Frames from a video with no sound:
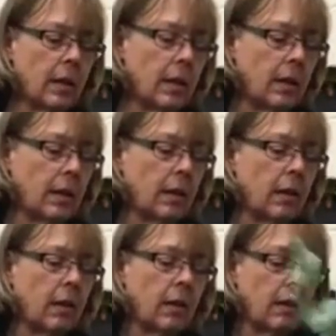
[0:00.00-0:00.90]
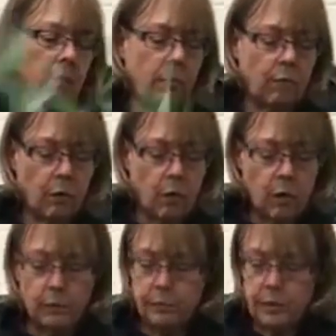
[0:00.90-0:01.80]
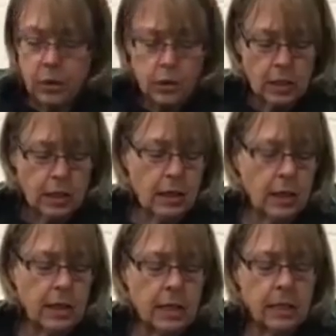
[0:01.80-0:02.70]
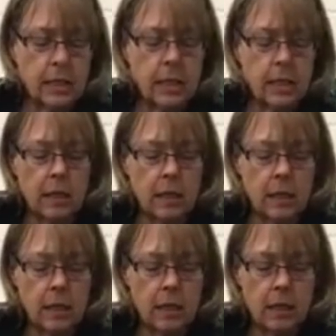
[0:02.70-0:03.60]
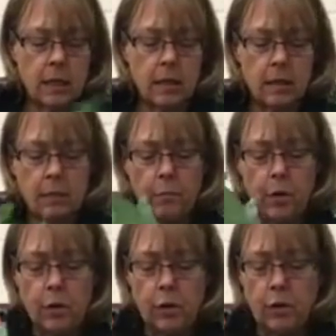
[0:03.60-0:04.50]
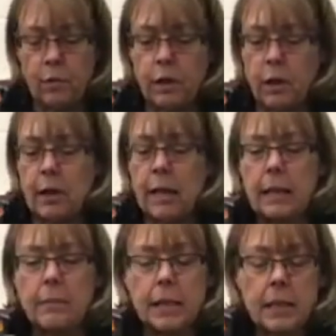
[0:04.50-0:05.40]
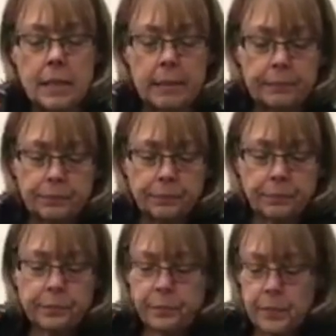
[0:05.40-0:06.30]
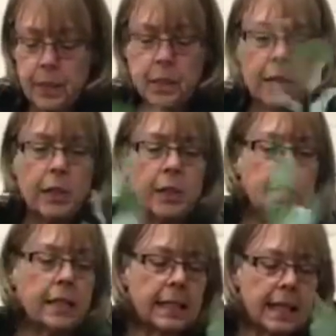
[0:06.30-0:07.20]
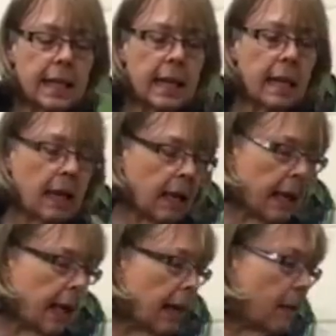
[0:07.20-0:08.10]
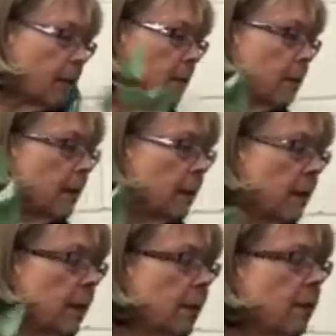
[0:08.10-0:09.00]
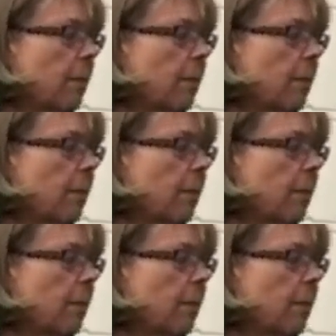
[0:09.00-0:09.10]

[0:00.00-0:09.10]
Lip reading: So we've got, I'm just going to cut these branches off the eucalyptus. So you can see how